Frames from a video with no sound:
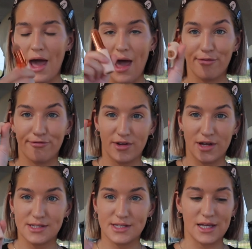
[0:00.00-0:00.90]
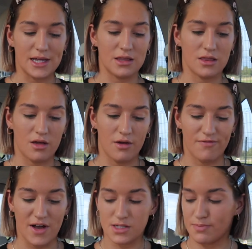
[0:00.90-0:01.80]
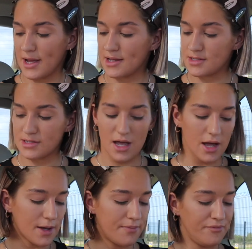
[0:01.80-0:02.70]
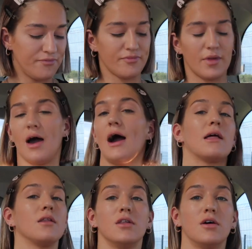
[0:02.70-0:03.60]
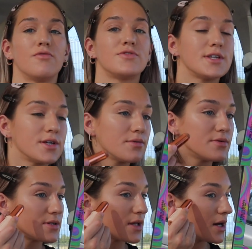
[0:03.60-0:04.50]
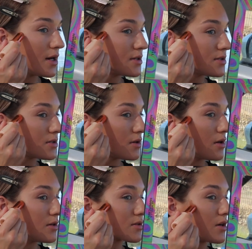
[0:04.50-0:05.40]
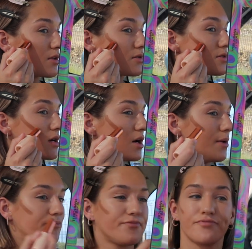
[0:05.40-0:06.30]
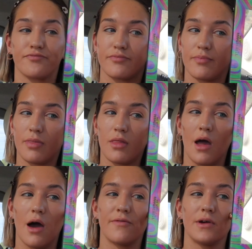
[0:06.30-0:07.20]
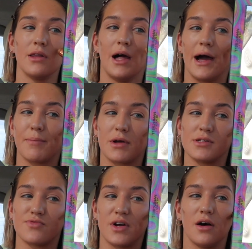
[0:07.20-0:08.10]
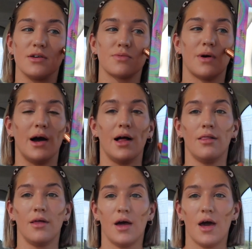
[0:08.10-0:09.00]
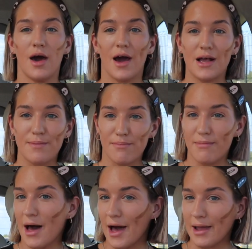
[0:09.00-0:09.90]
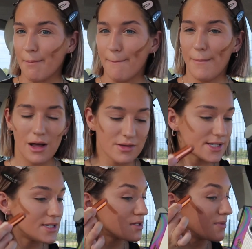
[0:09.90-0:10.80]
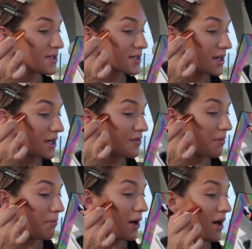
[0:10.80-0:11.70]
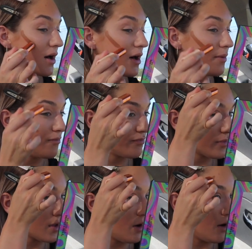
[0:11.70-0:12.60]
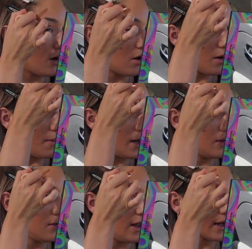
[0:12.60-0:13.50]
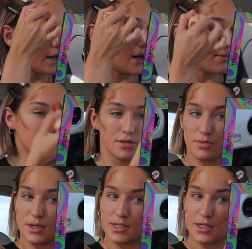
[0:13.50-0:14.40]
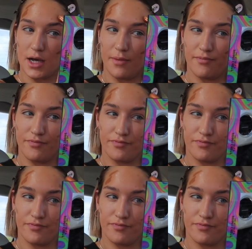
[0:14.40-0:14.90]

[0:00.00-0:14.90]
F13, the fast base stick. I love to use this as contour. I feel like, because it's red hot as well, it might melt into my skin even better. Or I might look like an absolute idiot.